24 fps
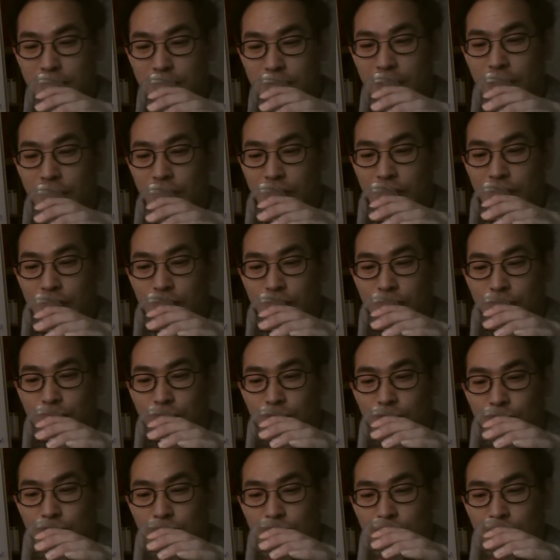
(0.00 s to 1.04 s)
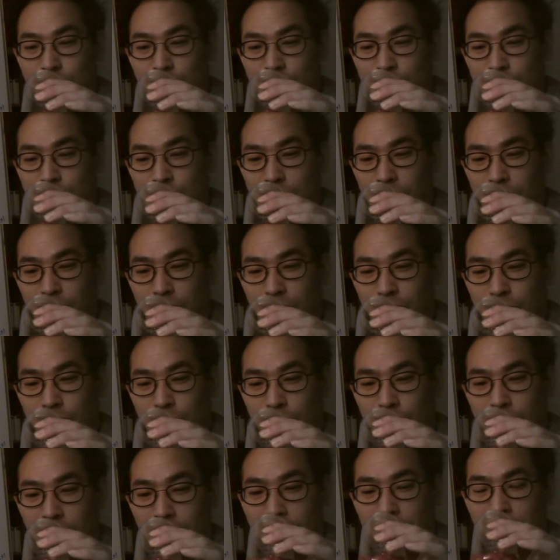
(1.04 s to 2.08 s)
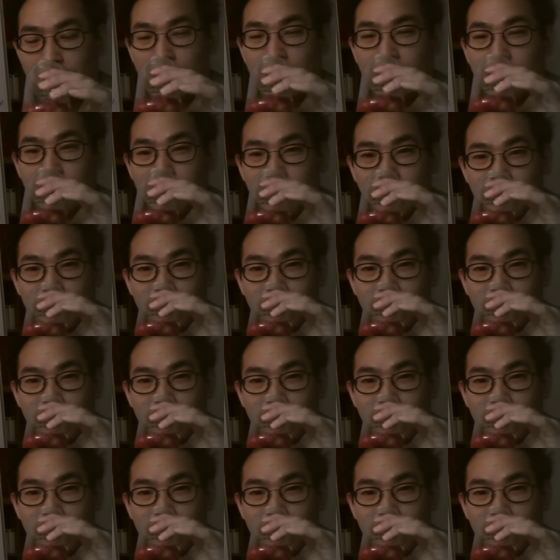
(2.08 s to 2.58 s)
Yeah, we need to preserve and protect them.